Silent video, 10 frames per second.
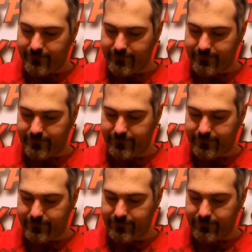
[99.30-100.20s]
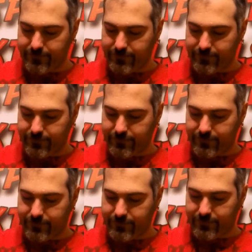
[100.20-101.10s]

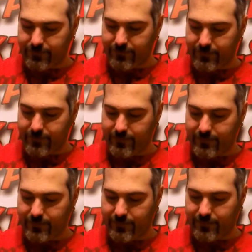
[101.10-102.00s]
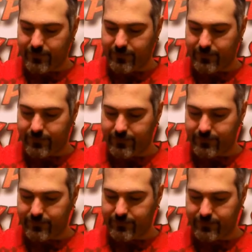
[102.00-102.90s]

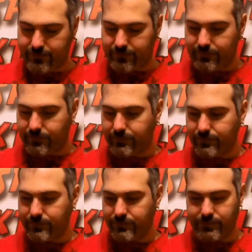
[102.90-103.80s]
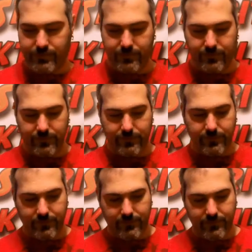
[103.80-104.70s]

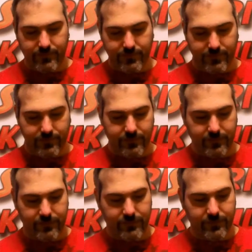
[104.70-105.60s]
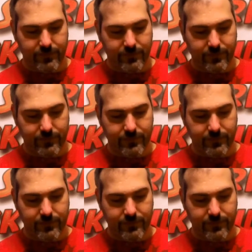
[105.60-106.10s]
Nobody speaks.